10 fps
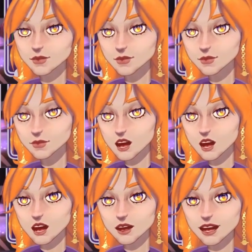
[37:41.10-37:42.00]

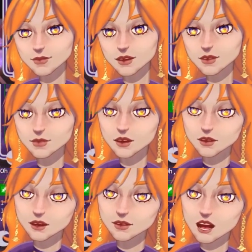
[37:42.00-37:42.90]
No need for
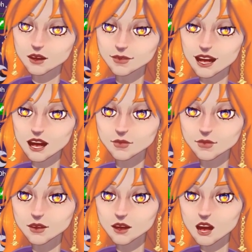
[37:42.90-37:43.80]
food. Toss
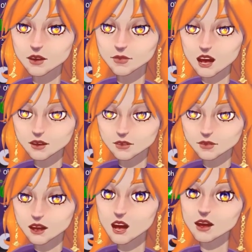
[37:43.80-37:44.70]
out the cookbooks.
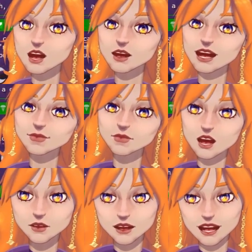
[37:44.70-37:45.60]
No cooking,
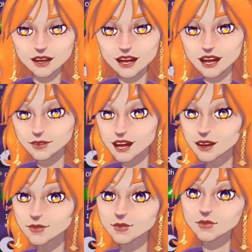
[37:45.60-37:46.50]
no cleaning. A
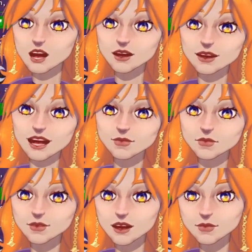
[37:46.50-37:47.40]
taste of paradise
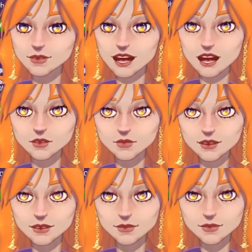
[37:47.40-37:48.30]
without the
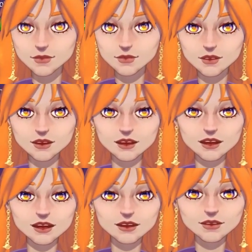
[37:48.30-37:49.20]
calories.
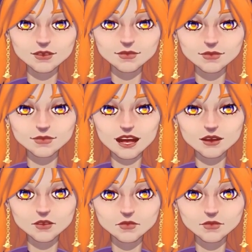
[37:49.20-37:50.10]

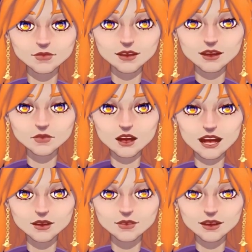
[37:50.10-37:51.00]

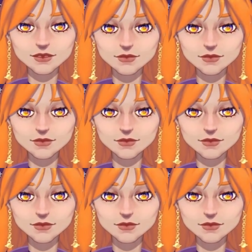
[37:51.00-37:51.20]
Telepathic?